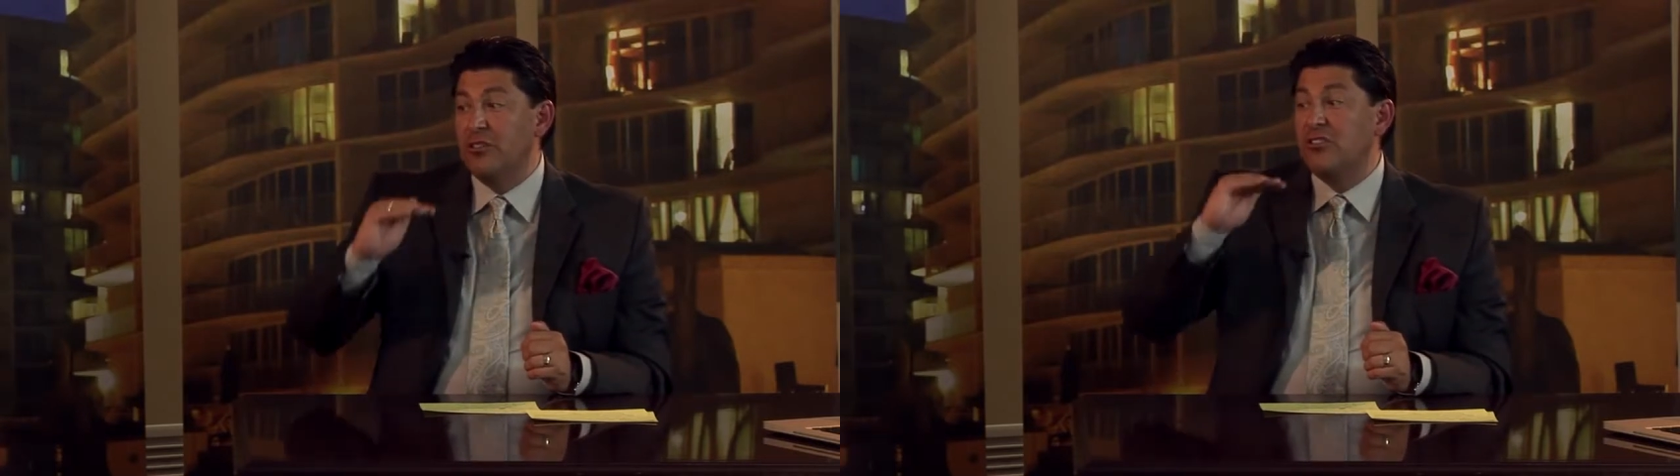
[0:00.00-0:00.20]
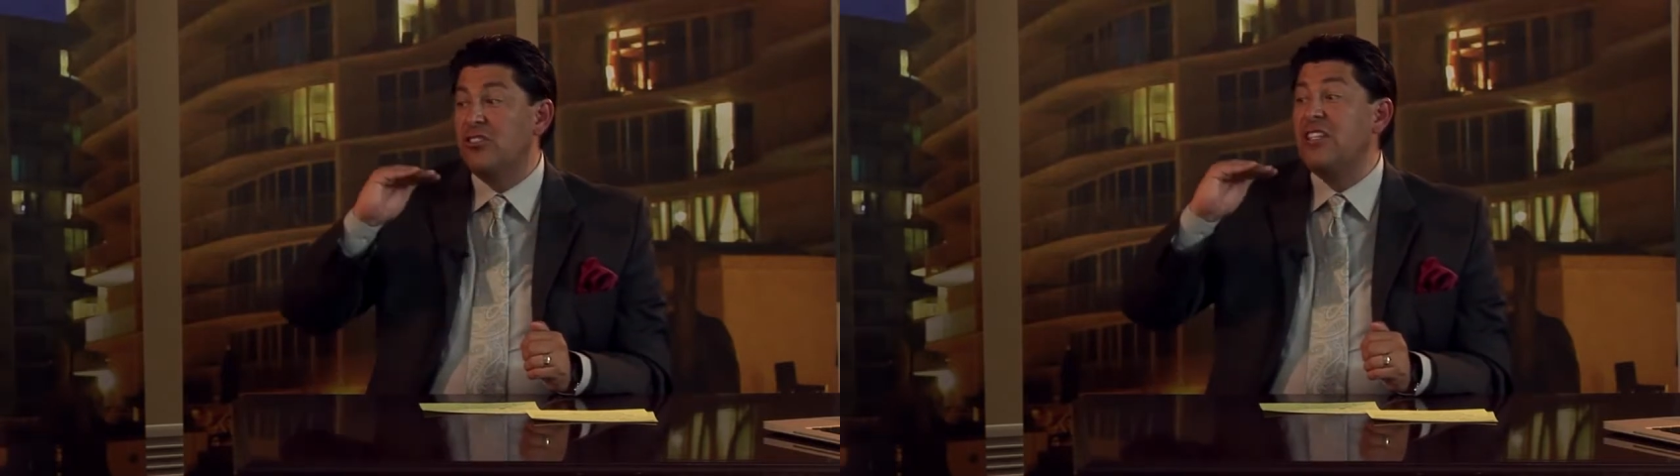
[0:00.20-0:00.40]

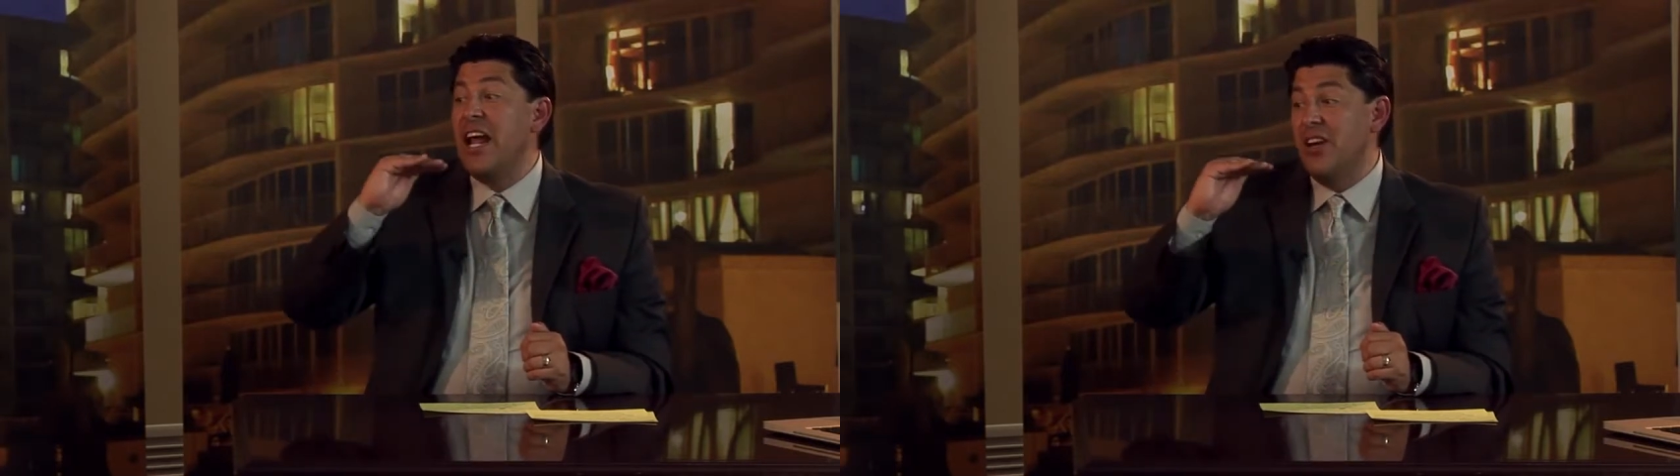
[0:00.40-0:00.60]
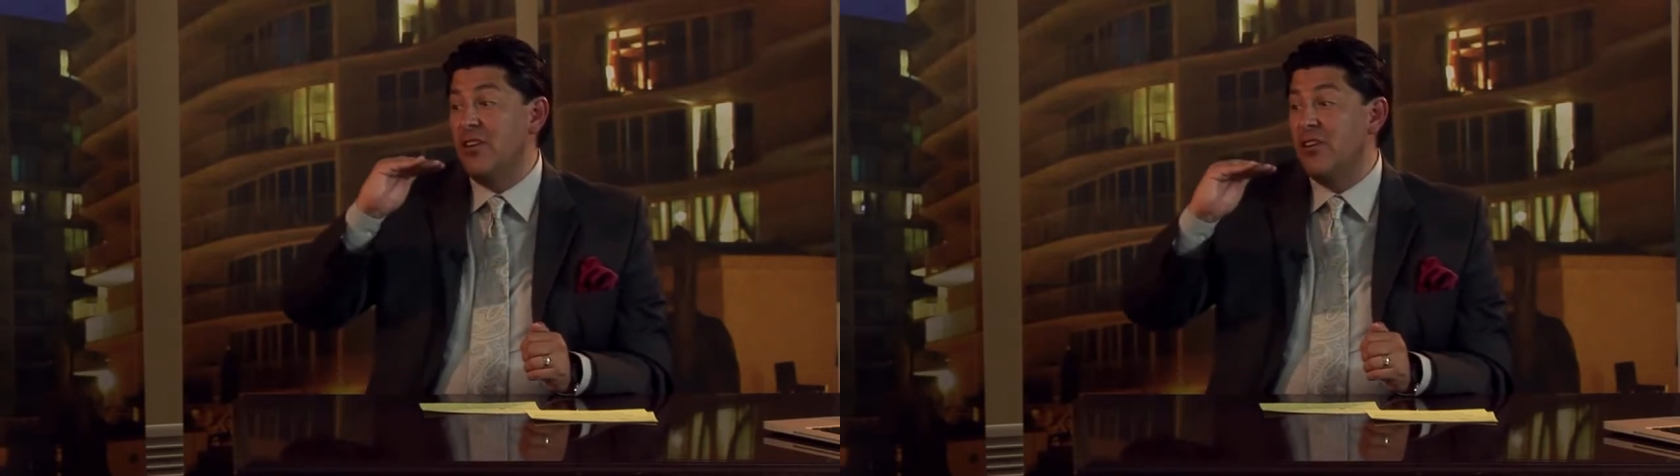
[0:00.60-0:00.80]
your
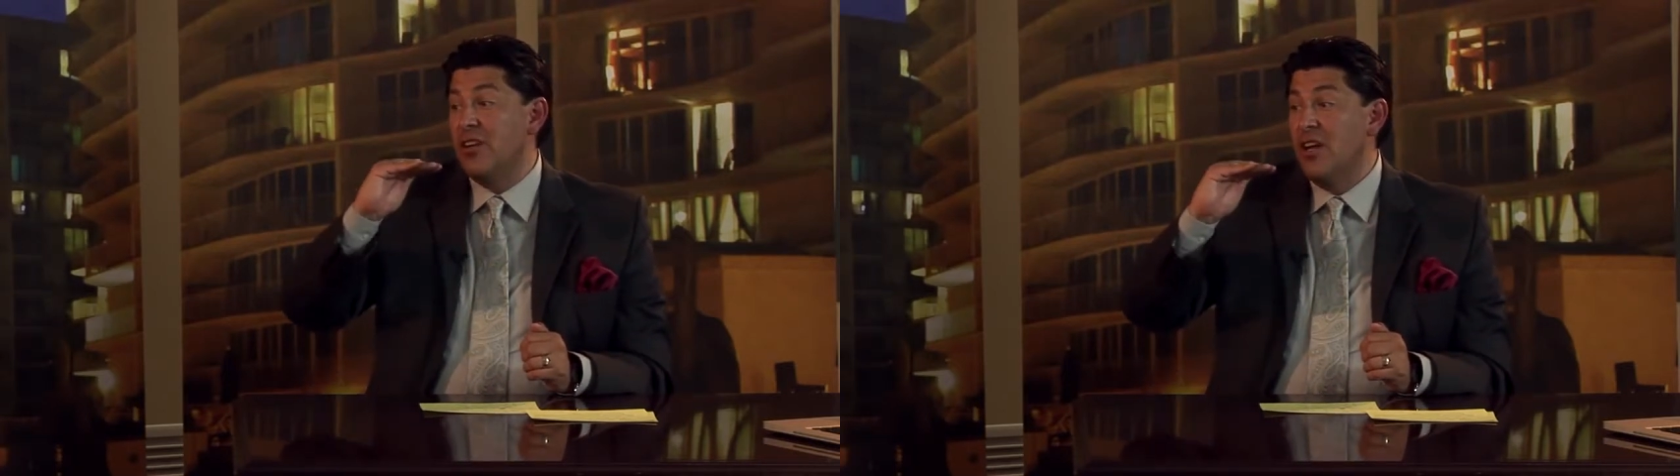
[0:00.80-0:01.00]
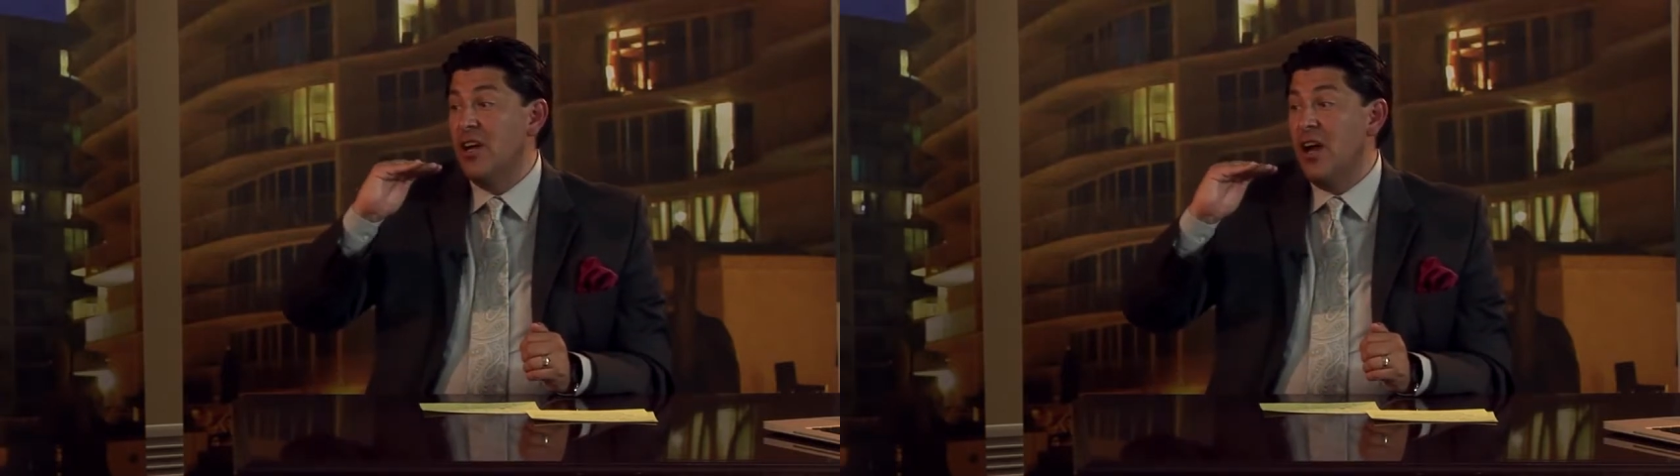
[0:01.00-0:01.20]

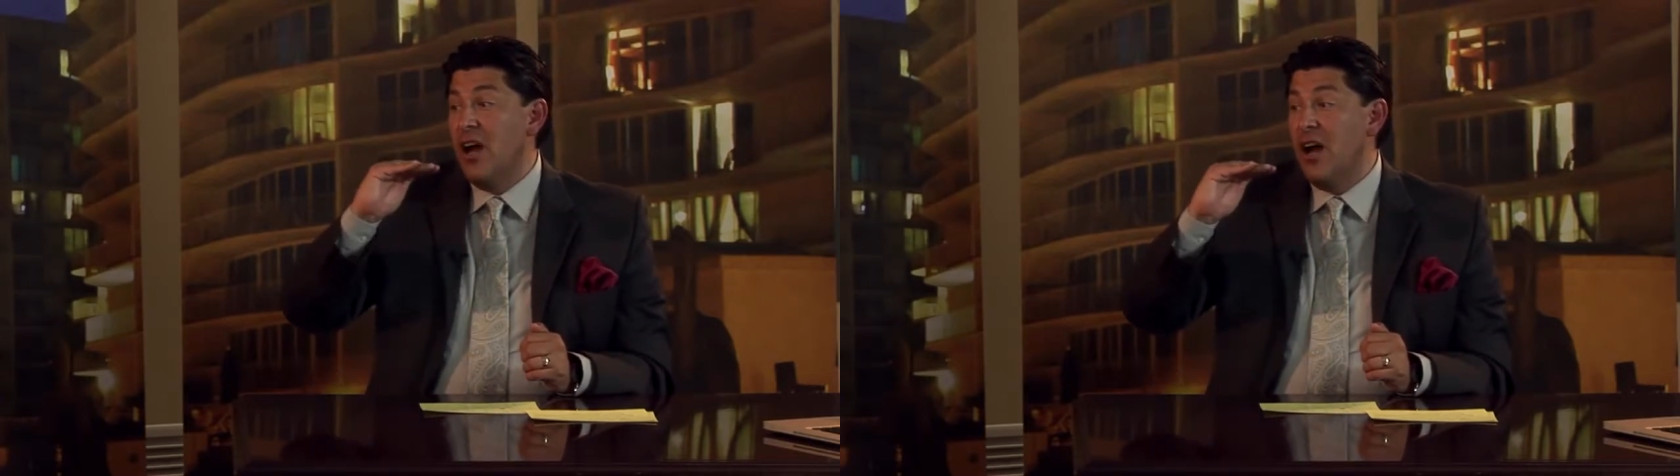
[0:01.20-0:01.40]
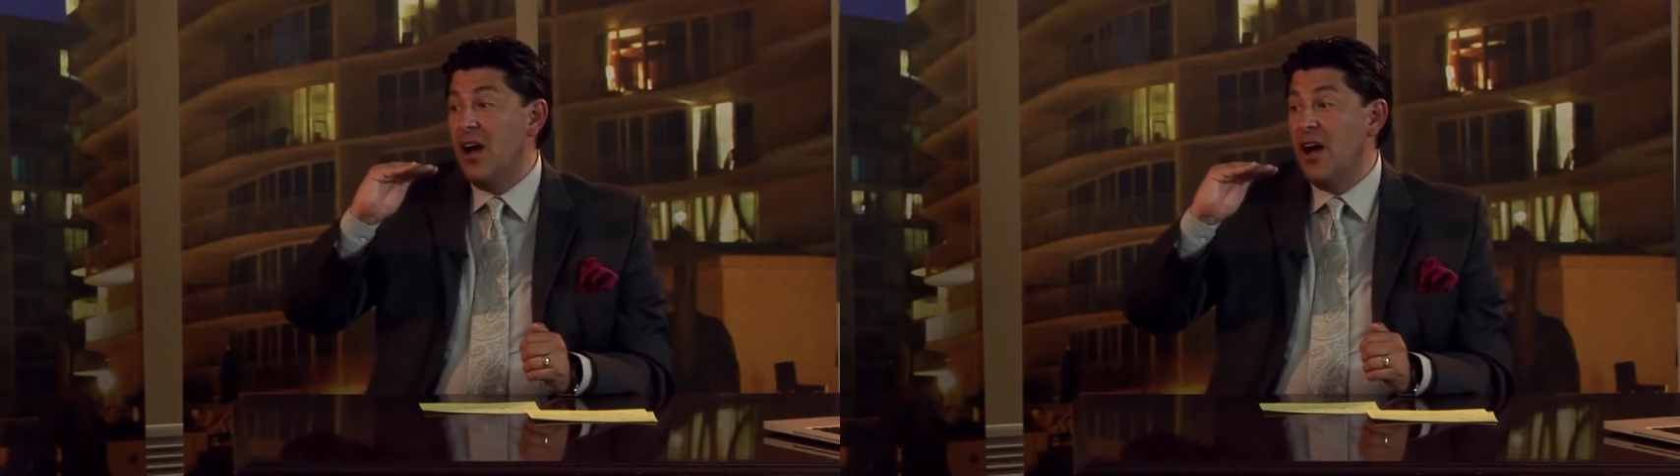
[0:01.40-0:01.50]
standard mm-hmm.